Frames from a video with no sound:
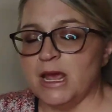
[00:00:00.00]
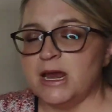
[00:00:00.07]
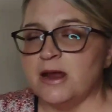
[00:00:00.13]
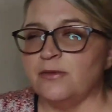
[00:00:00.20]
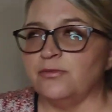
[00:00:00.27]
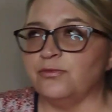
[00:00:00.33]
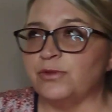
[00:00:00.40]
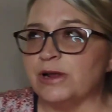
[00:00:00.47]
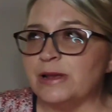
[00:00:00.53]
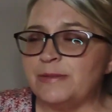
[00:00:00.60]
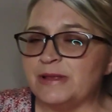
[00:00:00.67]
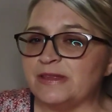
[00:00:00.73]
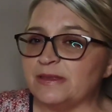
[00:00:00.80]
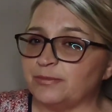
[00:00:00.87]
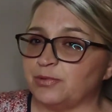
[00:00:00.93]
And I've
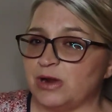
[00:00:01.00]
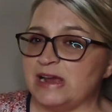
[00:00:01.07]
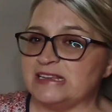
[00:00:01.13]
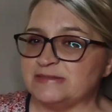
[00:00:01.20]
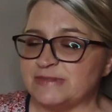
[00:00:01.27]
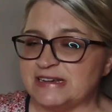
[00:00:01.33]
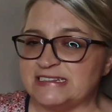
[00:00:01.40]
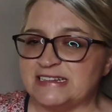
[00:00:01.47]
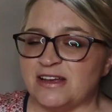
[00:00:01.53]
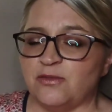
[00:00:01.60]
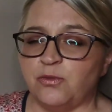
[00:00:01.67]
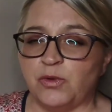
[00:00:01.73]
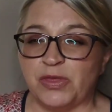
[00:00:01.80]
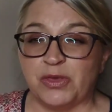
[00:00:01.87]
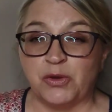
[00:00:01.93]
really been surprising
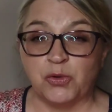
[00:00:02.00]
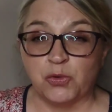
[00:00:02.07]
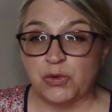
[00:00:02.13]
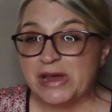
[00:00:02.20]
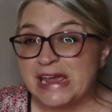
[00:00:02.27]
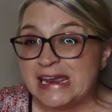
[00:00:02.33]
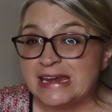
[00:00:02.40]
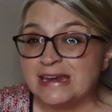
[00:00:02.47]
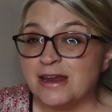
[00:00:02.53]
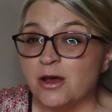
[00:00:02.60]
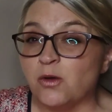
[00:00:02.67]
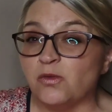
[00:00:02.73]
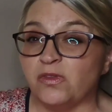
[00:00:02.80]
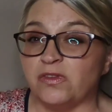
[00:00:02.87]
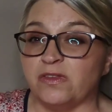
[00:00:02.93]
myself with green
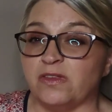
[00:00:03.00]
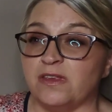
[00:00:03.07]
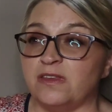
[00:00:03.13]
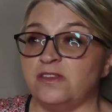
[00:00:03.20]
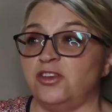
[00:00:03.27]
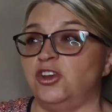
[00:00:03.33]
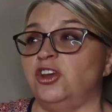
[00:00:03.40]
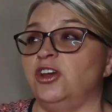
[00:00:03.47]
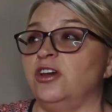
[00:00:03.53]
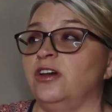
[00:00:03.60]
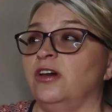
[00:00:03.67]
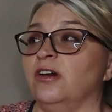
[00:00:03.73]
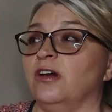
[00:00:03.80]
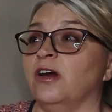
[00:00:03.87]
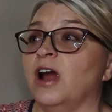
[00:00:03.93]
notes this
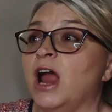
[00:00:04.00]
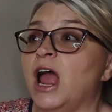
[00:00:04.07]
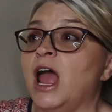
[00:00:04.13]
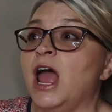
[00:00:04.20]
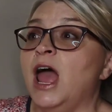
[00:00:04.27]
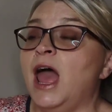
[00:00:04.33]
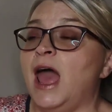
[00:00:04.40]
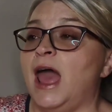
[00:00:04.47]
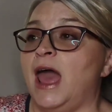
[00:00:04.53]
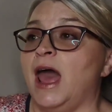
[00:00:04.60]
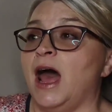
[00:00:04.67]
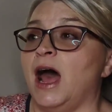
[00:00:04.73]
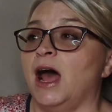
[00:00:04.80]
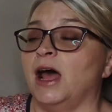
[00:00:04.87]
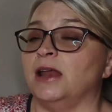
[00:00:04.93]
year
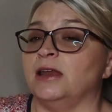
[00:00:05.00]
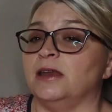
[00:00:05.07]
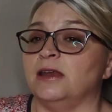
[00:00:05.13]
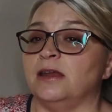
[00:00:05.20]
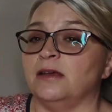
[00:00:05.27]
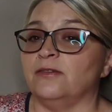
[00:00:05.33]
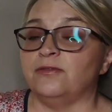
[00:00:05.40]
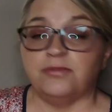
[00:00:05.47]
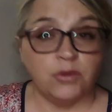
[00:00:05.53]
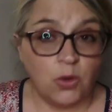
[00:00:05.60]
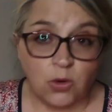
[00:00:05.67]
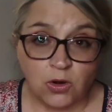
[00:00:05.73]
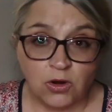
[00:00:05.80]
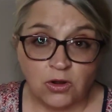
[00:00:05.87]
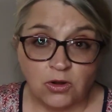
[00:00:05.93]
and
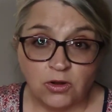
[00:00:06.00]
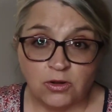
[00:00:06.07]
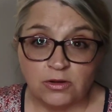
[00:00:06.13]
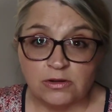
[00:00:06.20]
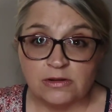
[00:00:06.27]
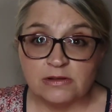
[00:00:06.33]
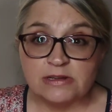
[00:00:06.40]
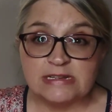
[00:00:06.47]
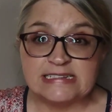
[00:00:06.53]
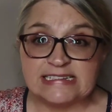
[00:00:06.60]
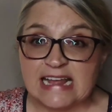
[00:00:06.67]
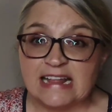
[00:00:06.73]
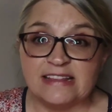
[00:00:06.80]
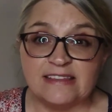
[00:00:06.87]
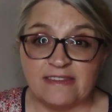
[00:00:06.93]
floral
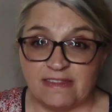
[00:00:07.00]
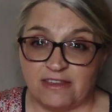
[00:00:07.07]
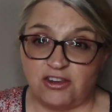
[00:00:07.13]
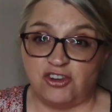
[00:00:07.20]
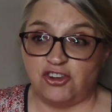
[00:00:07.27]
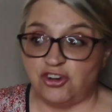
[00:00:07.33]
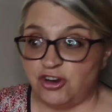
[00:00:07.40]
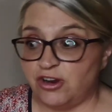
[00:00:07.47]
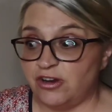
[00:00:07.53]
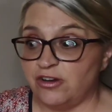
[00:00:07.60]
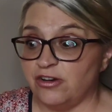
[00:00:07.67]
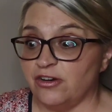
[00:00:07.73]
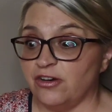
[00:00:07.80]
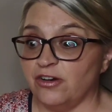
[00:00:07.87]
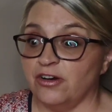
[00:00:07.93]
scents this
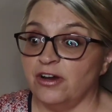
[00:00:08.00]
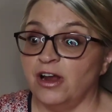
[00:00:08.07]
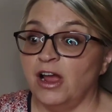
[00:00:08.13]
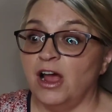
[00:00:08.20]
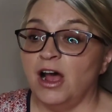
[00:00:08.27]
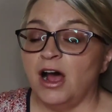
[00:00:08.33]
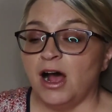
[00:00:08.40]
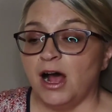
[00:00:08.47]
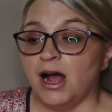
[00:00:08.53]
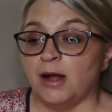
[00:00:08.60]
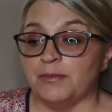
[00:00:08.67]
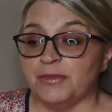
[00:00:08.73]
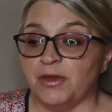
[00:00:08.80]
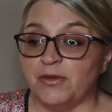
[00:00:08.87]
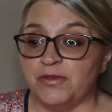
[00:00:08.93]
year.
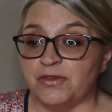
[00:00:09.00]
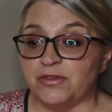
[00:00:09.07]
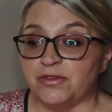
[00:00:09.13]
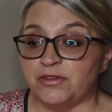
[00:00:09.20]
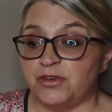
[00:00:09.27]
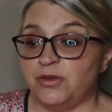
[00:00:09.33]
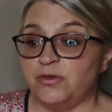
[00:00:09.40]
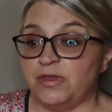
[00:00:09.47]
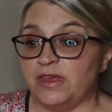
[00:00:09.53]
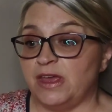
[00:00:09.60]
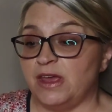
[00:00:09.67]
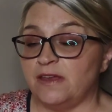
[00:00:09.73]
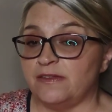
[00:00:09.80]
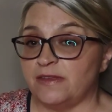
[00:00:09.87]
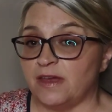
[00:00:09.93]
Um, those are the two
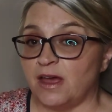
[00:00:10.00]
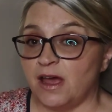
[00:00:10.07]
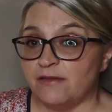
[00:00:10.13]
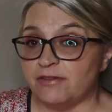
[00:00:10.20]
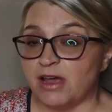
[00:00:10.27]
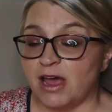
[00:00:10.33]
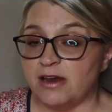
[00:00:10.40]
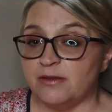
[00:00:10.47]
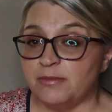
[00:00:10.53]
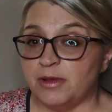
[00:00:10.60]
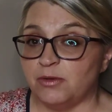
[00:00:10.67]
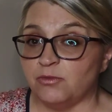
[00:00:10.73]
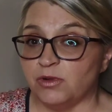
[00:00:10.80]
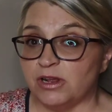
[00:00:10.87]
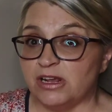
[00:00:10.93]
things that I've kind of
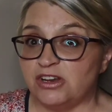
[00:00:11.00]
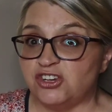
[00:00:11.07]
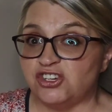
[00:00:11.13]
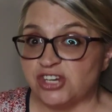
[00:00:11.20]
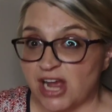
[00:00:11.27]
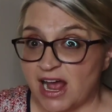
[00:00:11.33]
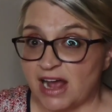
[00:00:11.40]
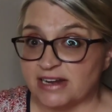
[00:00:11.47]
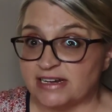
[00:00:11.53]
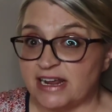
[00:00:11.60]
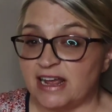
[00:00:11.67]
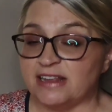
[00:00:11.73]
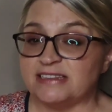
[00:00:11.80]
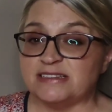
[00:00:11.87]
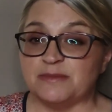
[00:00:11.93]
been really shocked
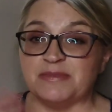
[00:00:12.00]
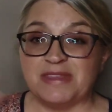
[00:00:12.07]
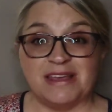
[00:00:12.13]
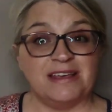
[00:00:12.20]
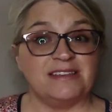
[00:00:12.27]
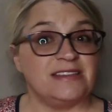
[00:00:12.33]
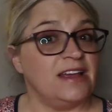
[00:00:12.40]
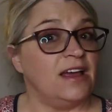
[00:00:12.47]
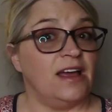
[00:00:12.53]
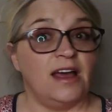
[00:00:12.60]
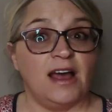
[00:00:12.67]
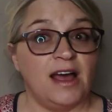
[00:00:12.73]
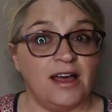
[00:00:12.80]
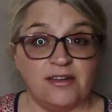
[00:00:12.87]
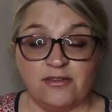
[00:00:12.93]
at. Some things that
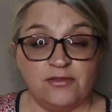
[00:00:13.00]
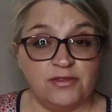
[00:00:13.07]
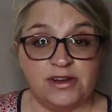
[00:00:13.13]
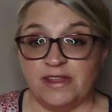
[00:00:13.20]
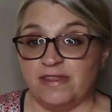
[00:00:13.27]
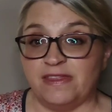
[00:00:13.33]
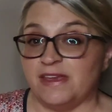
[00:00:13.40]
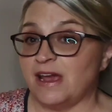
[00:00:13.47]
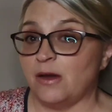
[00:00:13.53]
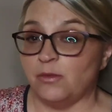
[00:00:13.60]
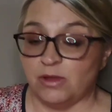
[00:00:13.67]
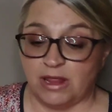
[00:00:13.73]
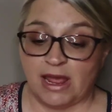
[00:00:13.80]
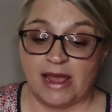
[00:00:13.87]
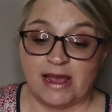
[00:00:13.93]
I didn't think I
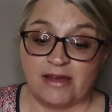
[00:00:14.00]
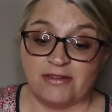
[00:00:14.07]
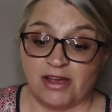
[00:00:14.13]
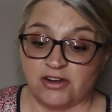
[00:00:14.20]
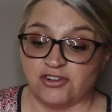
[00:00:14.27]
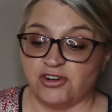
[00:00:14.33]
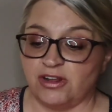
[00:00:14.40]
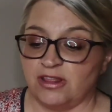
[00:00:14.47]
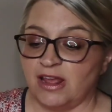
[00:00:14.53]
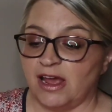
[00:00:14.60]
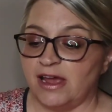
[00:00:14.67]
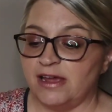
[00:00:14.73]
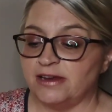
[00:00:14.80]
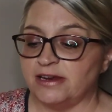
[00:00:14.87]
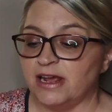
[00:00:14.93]
would like, I've actually
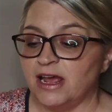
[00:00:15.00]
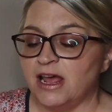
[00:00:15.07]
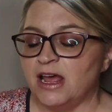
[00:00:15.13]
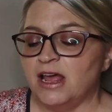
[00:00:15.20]
liked.